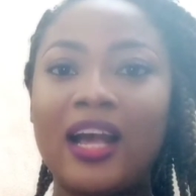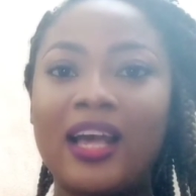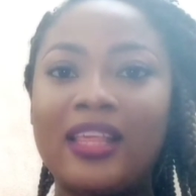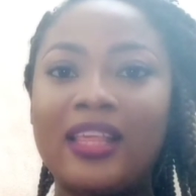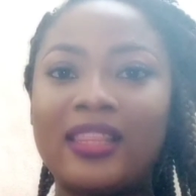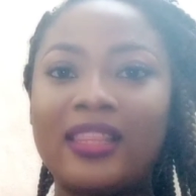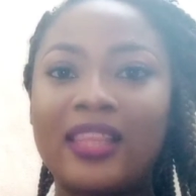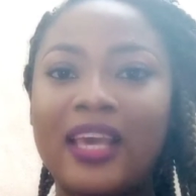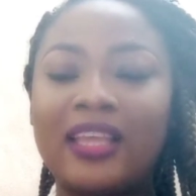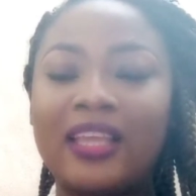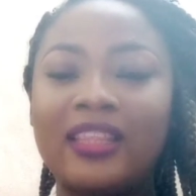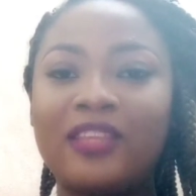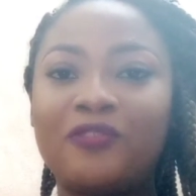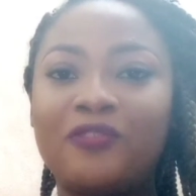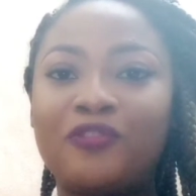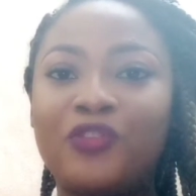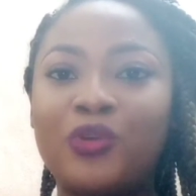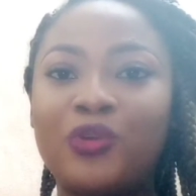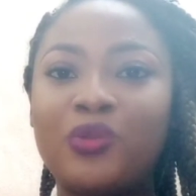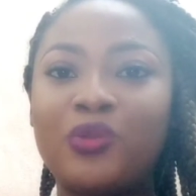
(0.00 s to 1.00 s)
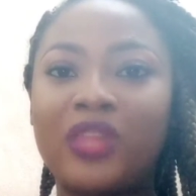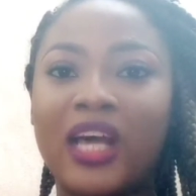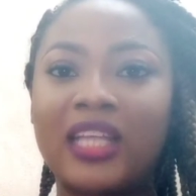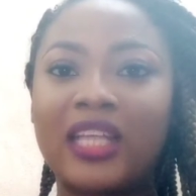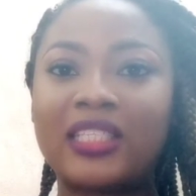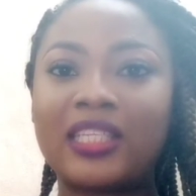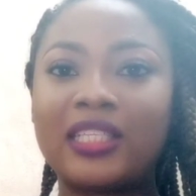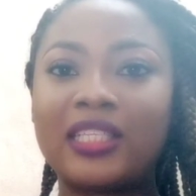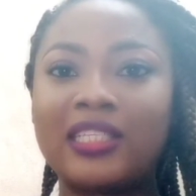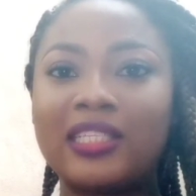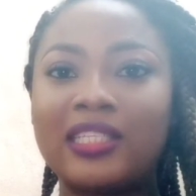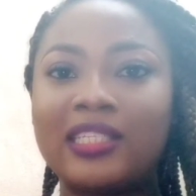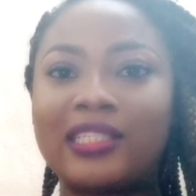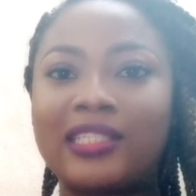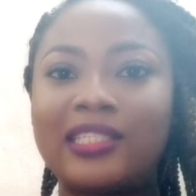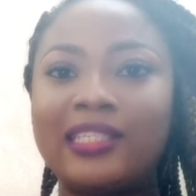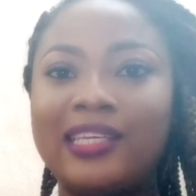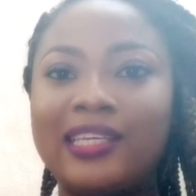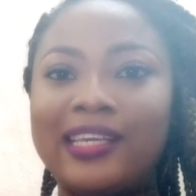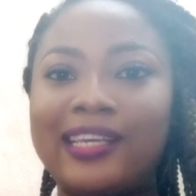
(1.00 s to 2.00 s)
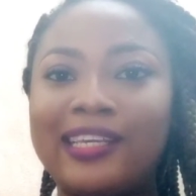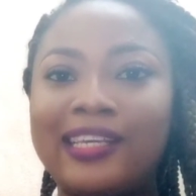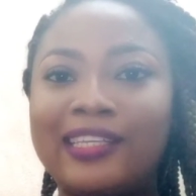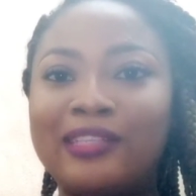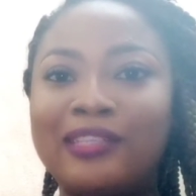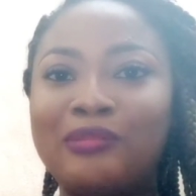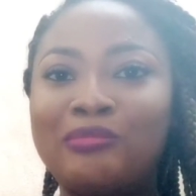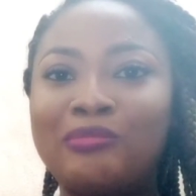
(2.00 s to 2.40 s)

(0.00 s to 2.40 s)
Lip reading: and then they feel that the C in